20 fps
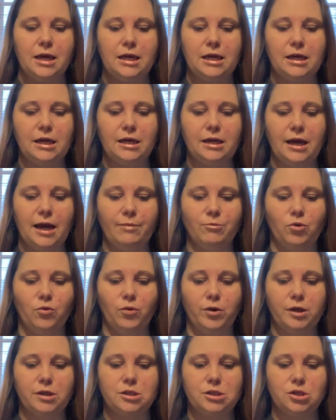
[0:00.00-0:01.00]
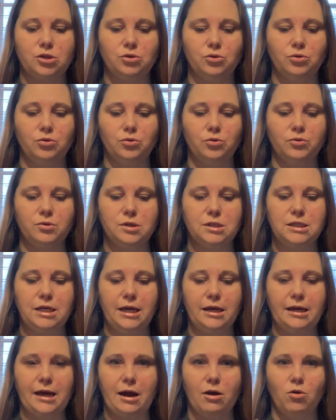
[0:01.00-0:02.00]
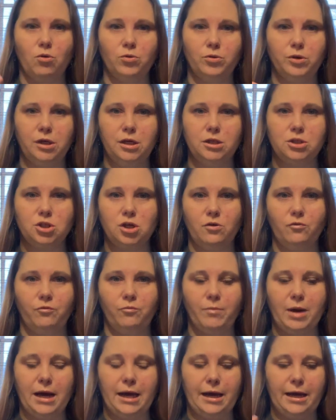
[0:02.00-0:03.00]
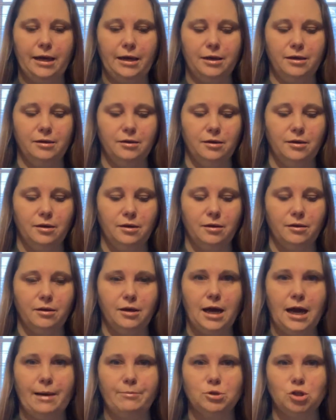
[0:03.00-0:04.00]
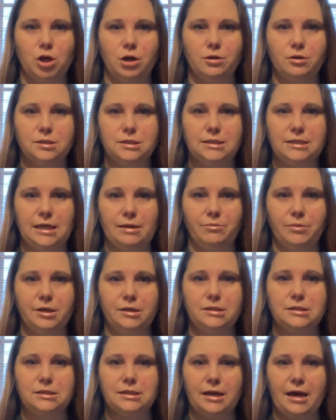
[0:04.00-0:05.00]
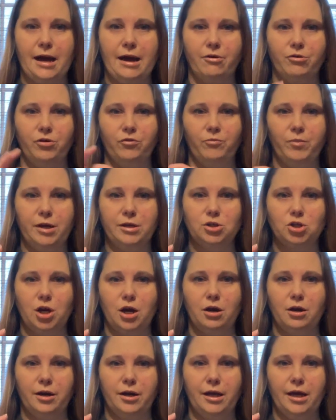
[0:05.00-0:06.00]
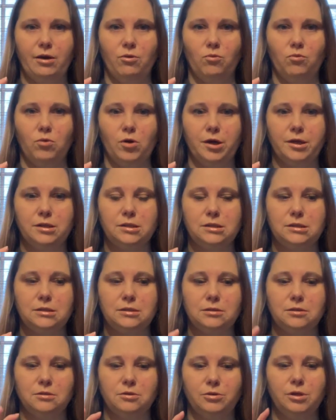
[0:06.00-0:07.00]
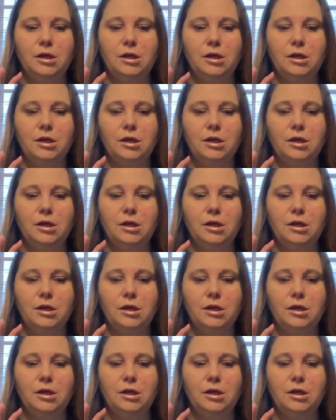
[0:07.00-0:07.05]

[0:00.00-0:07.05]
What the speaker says: And I'm going to take out each of my calm jar statements out of my jar at once,